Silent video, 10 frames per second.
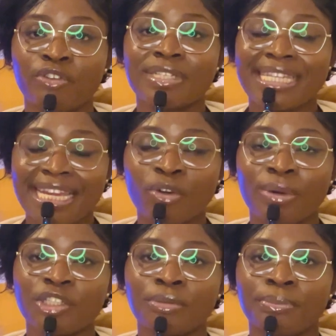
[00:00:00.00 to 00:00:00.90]
You said no
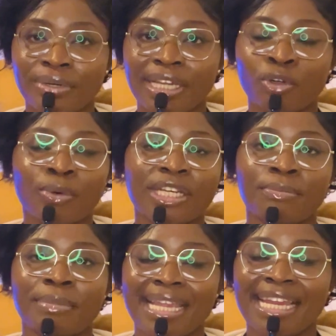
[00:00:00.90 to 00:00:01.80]
one should pray, no one
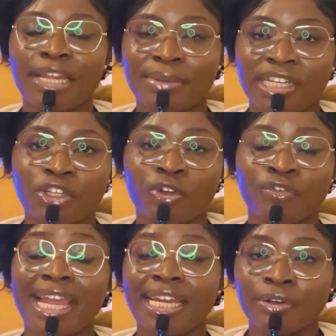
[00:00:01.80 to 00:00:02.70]
should make any petition
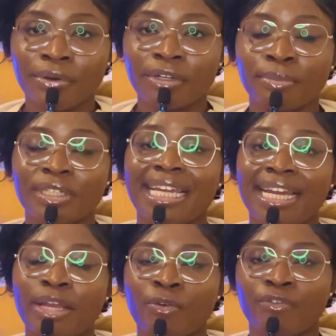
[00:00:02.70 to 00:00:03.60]
of any God, but
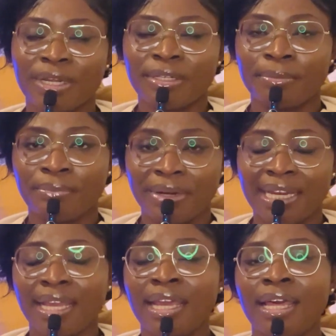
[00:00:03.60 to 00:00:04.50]
Daniel, we found him
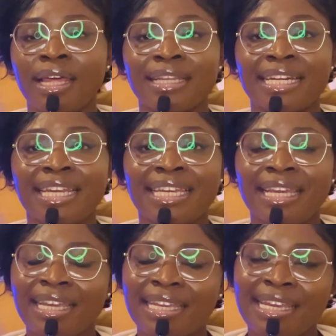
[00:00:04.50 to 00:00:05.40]
praying." Now the
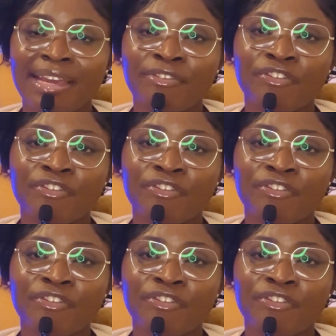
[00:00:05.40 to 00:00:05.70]
king here